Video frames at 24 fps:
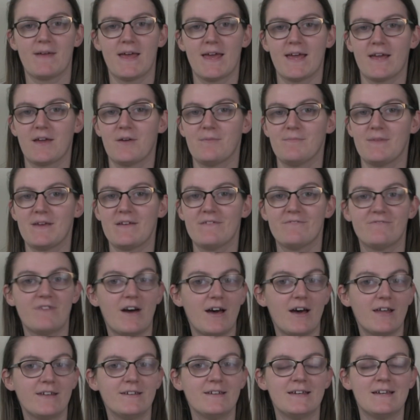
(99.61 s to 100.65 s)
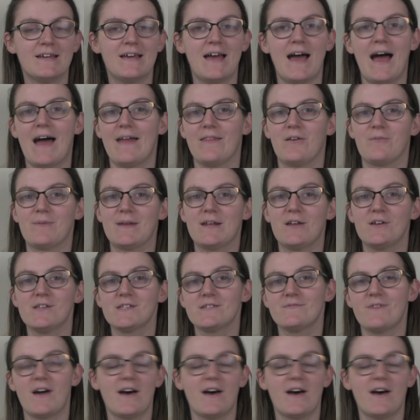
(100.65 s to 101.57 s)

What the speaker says: It can be fun, and there'll be loads of